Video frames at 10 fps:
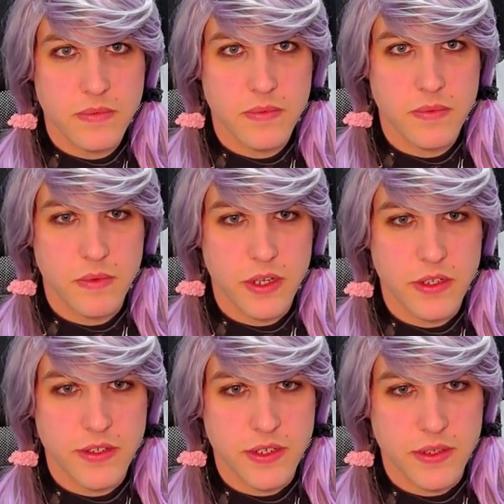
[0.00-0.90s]

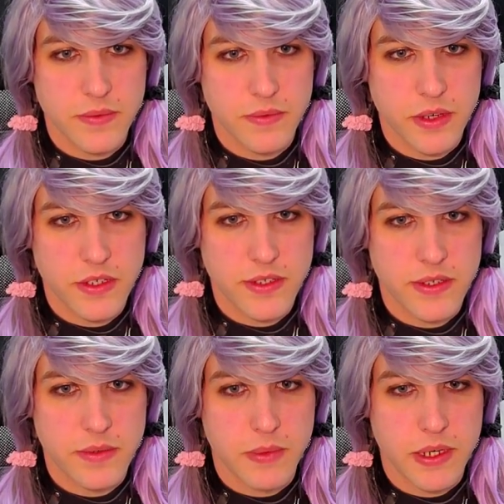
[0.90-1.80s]
register
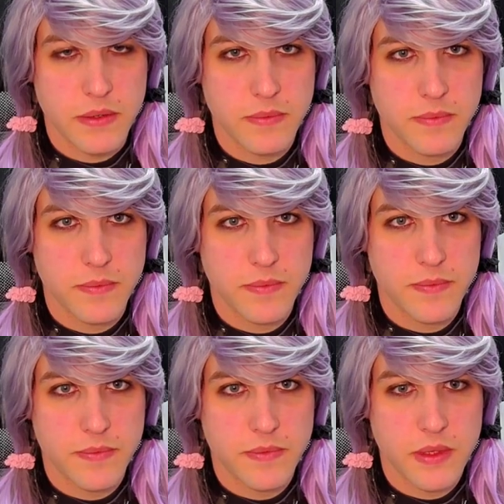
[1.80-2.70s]
1
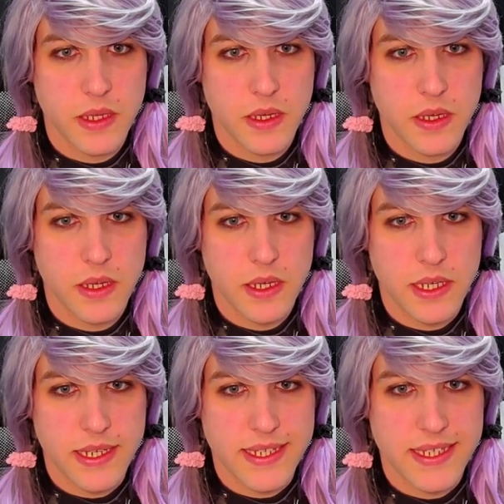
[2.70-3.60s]

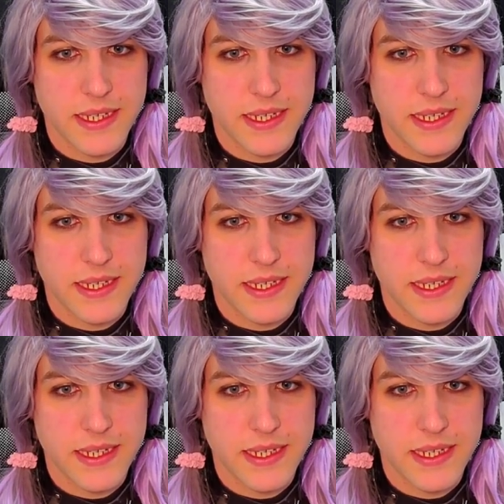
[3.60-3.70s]
is